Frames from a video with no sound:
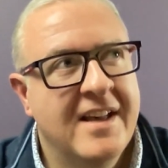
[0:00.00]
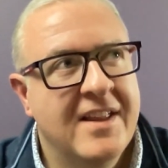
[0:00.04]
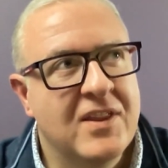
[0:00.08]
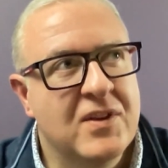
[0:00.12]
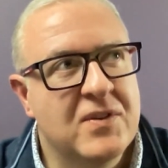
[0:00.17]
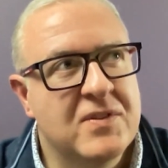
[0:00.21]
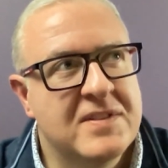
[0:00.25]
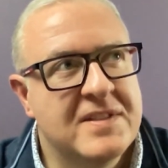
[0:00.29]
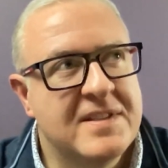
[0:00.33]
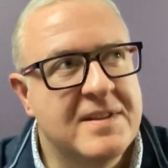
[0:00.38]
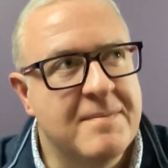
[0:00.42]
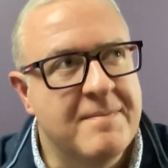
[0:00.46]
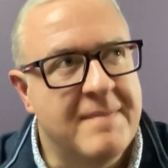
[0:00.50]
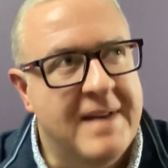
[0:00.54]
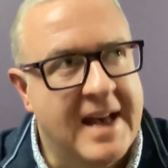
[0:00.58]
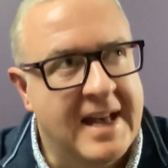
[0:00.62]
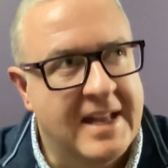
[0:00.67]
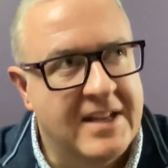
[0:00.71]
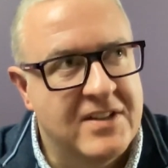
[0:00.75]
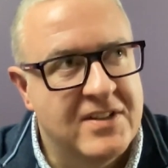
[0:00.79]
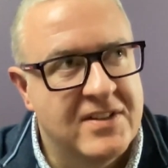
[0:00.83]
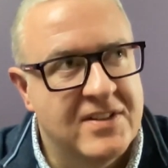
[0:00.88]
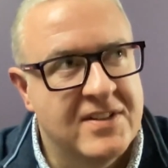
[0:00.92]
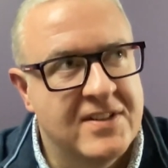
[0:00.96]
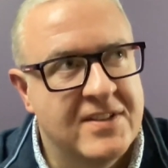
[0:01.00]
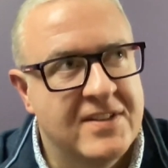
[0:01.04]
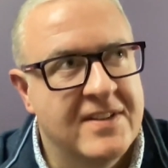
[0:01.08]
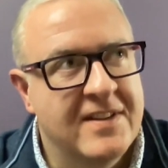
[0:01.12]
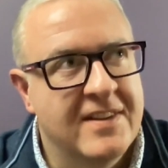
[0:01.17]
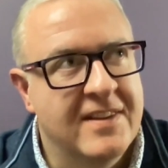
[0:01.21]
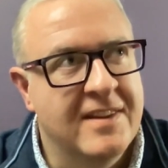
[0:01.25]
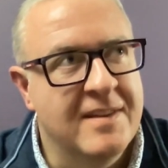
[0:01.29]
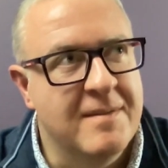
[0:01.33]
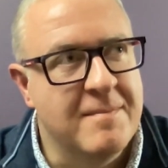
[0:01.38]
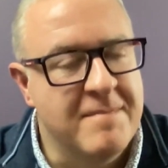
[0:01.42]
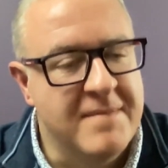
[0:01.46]
there's the match,
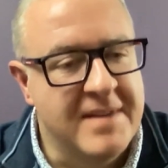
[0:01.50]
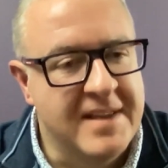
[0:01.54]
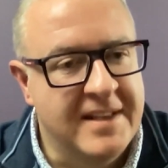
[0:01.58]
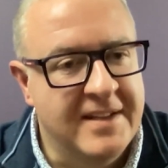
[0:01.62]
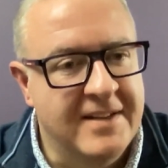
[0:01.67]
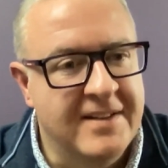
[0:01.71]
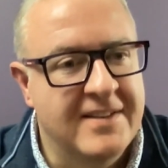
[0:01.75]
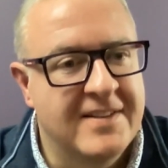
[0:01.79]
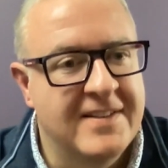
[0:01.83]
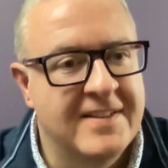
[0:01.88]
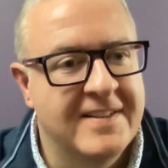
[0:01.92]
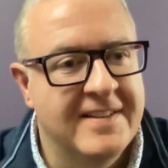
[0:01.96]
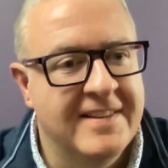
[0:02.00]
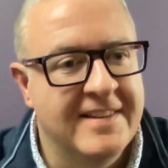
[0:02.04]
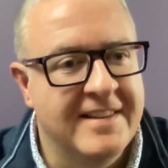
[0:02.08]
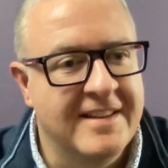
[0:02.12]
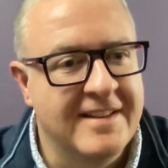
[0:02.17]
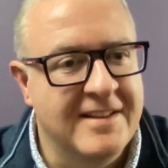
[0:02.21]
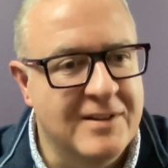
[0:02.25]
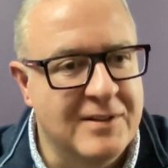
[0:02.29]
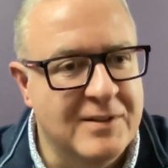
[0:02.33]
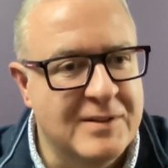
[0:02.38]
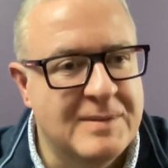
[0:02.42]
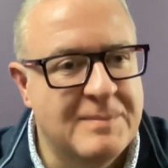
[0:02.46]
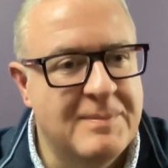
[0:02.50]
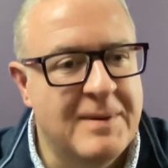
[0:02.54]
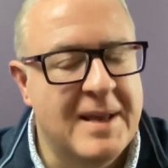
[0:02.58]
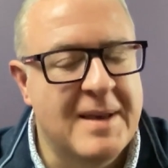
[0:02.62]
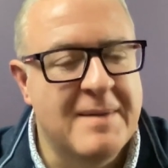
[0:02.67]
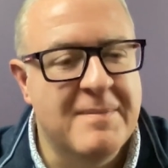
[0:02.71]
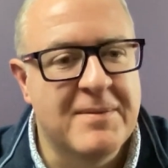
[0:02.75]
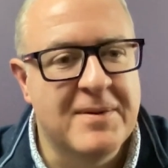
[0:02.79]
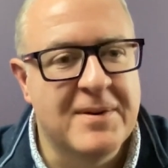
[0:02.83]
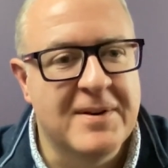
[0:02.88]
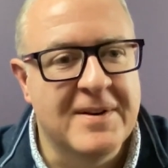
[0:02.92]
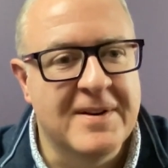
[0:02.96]
the mint, the
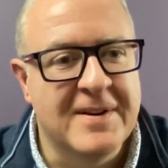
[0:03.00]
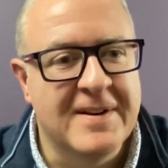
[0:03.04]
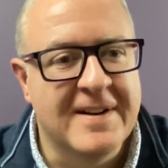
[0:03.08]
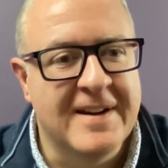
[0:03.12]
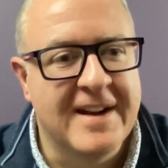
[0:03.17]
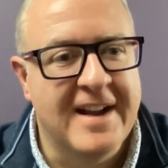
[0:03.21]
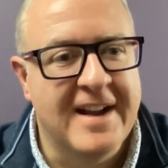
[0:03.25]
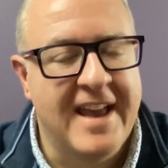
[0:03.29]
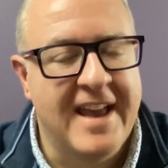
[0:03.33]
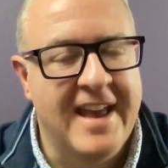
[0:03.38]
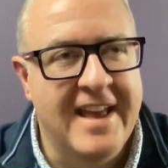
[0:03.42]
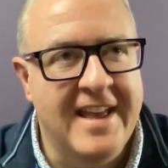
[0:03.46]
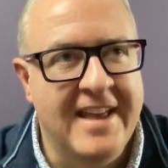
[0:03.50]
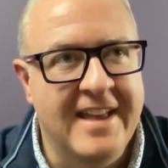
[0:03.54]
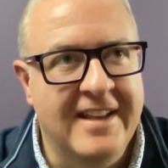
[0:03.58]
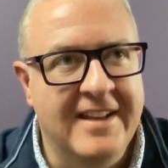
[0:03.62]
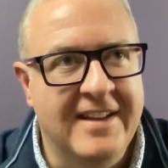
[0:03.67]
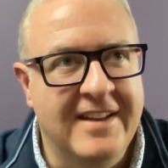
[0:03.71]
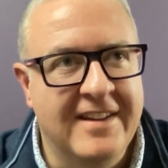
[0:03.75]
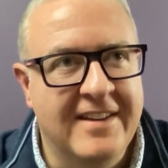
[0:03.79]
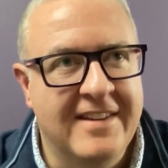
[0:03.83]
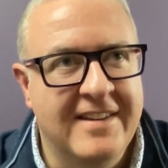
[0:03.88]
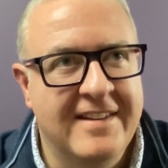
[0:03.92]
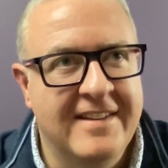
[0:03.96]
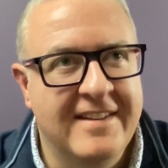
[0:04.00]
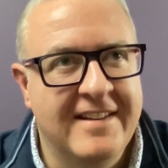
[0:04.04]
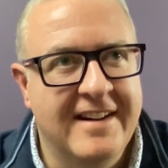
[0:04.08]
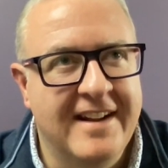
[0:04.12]
newspaper, and